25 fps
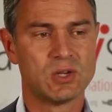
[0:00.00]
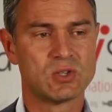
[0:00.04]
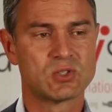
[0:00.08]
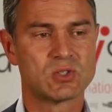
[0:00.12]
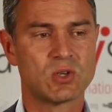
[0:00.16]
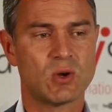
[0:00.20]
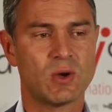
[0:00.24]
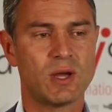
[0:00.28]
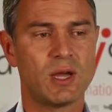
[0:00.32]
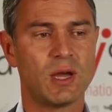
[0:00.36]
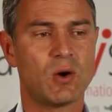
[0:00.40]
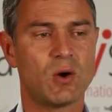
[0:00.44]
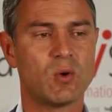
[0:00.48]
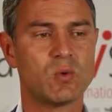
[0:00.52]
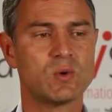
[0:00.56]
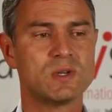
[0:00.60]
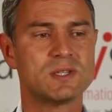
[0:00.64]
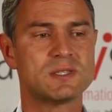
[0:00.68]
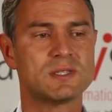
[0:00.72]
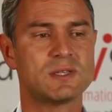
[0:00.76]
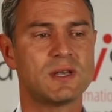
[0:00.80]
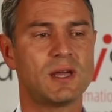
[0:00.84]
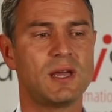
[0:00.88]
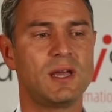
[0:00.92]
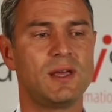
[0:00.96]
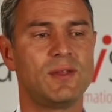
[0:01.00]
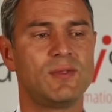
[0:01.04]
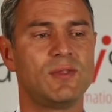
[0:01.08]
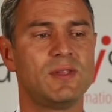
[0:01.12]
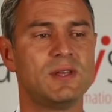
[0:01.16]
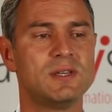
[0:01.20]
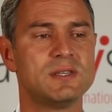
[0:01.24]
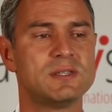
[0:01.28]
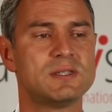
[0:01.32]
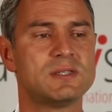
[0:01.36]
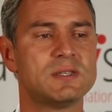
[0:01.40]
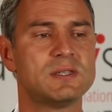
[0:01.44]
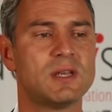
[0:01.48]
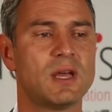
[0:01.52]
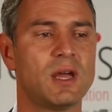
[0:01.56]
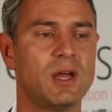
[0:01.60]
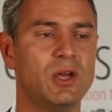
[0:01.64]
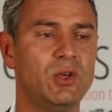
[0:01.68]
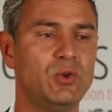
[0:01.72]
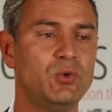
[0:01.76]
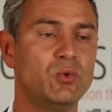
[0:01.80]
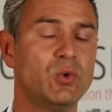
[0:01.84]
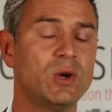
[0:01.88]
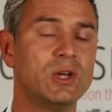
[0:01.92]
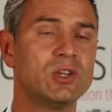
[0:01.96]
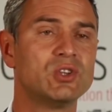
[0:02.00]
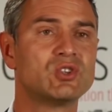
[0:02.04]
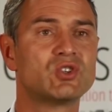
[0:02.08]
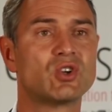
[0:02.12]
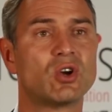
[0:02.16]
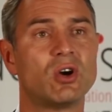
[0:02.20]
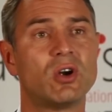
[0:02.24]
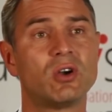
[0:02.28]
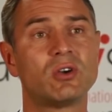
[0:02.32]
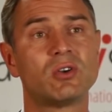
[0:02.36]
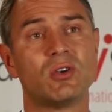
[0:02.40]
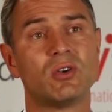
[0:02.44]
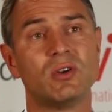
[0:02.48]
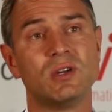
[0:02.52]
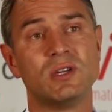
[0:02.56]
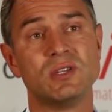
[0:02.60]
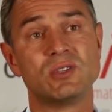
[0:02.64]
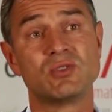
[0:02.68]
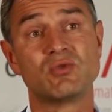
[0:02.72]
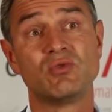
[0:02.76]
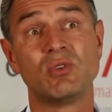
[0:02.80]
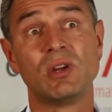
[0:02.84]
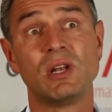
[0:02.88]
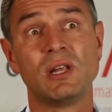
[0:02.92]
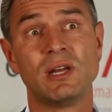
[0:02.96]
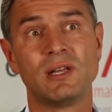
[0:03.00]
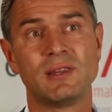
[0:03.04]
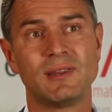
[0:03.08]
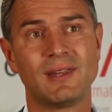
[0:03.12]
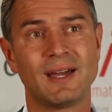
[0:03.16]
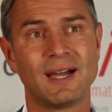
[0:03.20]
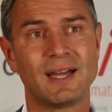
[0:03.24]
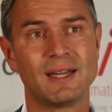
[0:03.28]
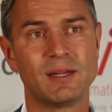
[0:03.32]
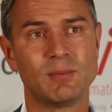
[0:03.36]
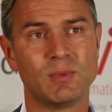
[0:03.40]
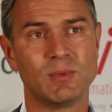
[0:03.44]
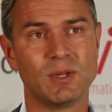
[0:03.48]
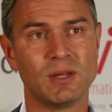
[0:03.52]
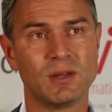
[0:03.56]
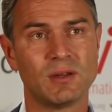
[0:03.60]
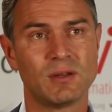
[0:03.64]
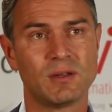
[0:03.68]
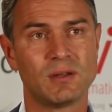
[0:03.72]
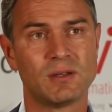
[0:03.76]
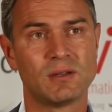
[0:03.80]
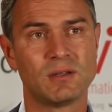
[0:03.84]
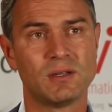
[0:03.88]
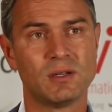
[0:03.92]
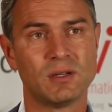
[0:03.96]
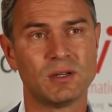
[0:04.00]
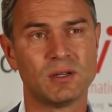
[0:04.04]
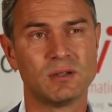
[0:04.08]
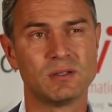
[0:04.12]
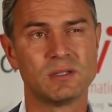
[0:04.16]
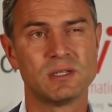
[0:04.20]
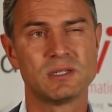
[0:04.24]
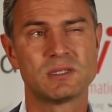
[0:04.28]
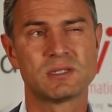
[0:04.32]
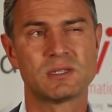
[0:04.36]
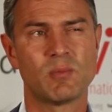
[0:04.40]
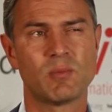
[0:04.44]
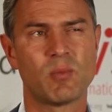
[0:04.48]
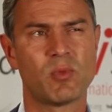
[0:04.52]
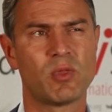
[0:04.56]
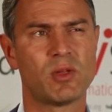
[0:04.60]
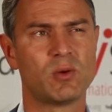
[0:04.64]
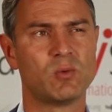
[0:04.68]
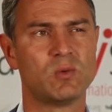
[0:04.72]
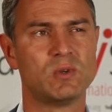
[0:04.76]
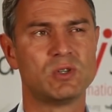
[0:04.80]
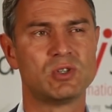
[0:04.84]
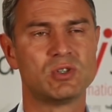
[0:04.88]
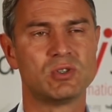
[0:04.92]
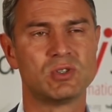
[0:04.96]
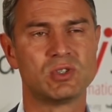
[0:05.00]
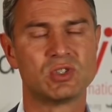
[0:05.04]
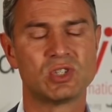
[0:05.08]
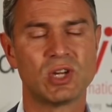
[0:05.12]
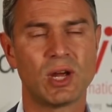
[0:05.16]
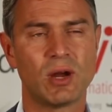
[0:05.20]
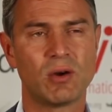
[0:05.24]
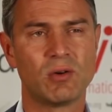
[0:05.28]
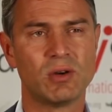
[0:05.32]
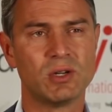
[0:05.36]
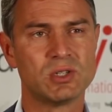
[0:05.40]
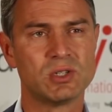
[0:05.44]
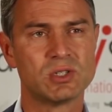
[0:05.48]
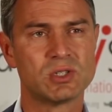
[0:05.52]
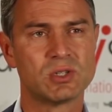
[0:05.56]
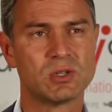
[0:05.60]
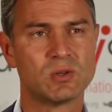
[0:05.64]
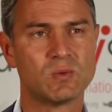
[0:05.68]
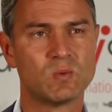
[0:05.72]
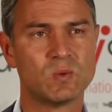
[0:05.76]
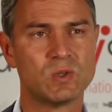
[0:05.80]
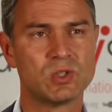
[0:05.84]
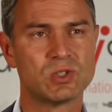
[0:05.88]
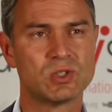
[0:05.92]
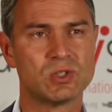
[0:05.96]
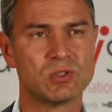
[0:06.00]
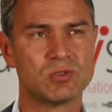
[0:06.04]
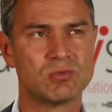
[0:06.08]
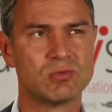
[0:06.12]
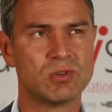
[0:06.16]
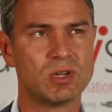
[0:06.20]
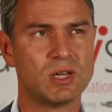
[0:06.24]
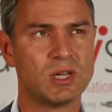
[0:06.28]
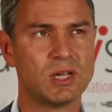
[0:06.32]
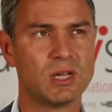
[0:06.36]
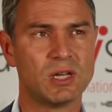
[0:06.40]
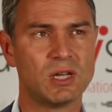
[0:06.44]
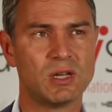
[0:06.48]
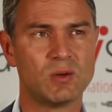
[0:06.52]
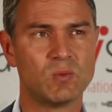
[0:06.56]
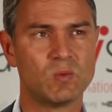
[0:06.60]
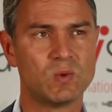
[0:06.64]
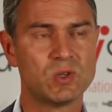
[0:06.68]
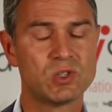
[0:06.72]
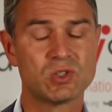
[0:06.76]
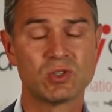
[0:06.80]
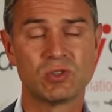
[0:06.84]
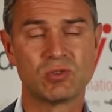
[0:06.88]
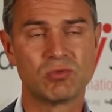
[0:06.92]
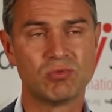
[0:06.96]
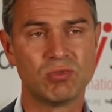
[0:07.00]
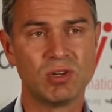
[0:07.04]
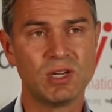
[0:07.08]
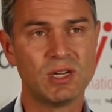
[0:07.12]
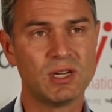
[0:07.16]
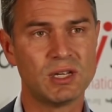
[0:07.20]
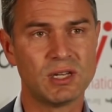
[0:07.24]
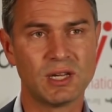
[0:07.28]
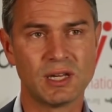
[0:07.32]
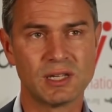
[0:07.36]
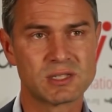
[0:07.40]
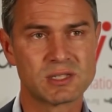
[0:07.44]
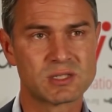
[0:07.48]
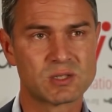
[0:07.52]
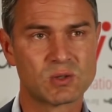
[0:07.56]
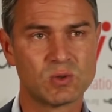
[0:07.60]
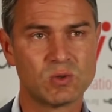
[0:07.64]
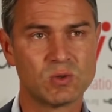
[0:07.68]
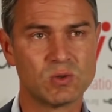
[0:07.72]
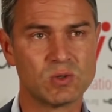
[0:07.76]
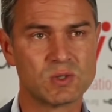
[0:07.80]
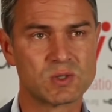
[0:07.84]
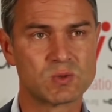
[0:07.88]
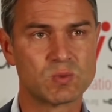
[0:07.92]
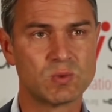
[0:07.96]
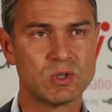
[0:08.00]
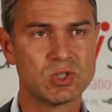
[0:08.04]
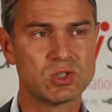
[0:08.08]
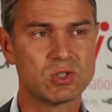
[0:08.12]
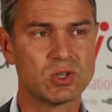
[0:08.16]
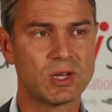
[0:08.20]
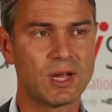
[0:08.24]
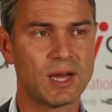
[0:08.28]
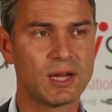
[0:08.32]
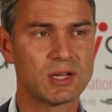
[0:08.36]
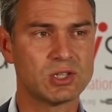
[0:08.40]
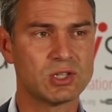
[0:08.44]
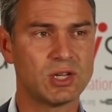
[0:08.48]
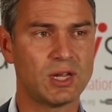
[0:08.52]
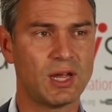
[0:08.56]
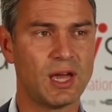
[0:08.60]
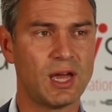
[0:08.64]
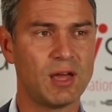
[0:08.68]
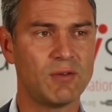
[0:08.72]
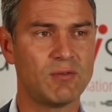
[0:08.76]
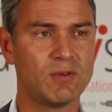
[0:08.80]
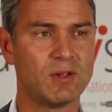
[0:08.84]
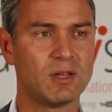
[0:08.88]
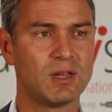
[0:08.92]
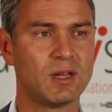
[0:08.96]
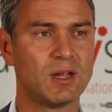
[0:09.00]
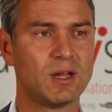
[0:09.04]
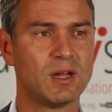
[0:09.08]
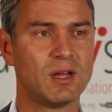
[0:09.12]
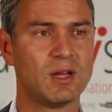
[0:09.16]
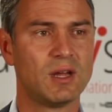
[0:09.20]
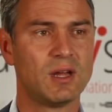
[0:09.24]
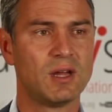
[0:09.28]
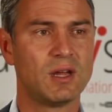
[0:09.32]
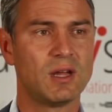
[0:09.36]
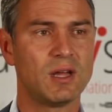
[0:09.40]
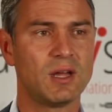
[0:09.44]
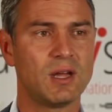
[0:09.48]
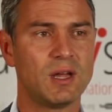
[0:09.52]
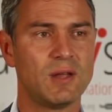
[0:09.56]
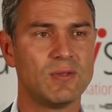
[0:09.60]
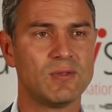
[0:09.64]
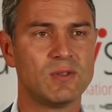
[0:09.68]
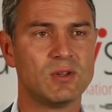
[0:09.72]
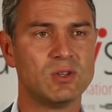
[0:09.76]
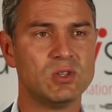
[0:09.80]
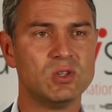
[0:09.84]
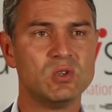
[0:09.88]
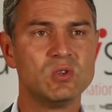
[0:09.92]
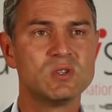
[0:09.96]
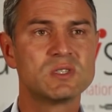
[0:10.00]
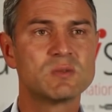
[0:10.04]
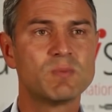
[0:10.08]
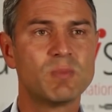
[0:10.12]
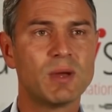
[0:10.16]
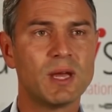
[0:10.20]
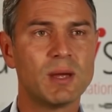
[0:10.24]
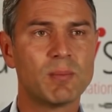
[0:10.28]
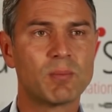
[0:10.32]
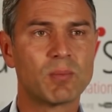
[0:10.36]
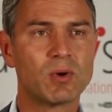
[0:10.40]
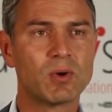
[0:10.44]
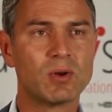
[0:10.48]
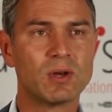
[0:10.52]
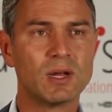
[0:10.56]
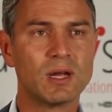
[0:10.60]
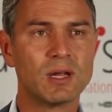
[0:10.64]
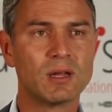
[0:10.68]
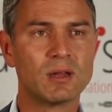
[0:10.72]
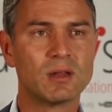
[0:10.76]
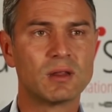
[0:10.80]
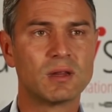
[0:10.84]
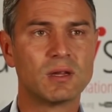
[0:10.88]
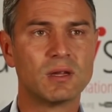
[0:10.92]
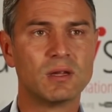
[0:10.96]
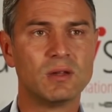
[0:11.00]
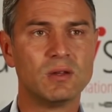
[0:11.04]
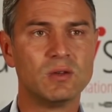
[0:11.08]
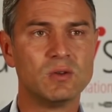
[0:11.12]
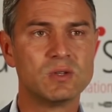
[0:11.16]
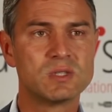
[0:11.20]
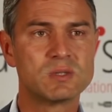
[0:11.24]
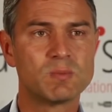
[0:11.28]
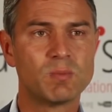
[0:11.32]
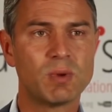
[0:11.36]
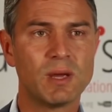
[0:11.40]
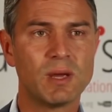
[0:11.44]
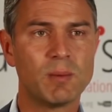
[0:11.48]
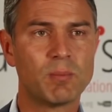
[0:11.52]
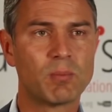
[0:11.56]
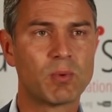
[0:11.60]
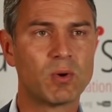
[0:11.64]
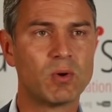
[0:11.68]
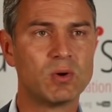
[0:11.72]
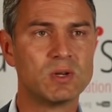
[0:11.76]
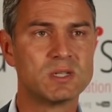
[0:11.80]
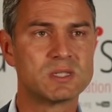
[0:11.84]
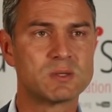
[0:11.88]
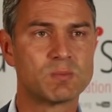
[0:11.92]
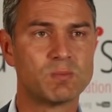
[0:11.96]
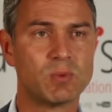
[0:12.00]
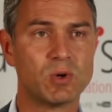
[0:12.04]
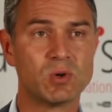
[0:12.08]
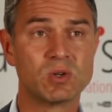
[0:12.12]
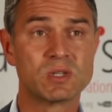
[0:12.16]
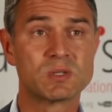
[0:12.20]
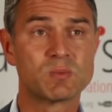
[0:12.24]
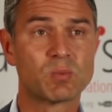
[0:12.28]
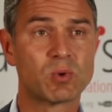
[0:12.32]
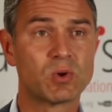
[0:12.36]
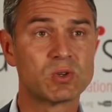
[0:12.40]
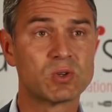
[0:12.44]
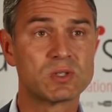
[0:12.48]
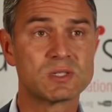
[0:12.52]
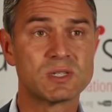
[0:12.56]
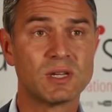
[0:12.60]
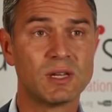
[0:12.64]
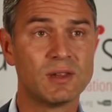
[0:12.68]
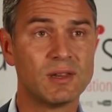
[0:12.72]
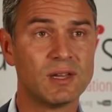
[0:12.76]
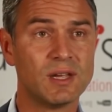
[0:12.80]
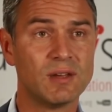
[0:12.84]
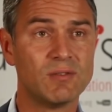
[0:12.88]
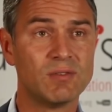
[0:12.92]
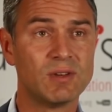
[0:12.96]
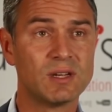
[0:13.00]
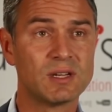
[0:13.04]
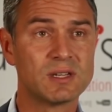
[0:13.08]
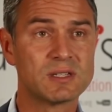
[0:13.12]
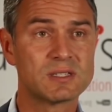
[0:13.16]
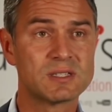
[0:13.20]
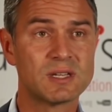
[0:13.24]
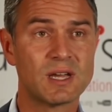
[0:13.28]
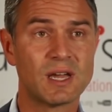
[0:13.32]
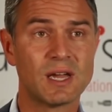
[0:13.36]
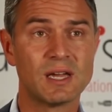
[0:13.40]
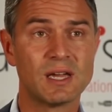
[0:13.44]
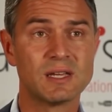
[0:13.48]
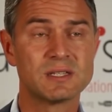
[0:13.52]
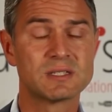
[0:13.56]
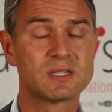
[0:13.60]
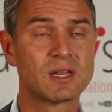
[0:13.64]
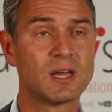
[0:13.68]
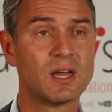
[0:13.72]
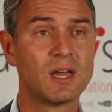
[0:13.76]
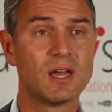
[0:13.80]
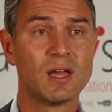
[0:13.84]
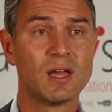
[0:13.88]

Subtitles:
So I always say this UN Charter is really a diamond. You know, this is something we should cherish. We should read it at schools. We should actually have it in the newspaper, that the newspaper spokesperson in the evening says,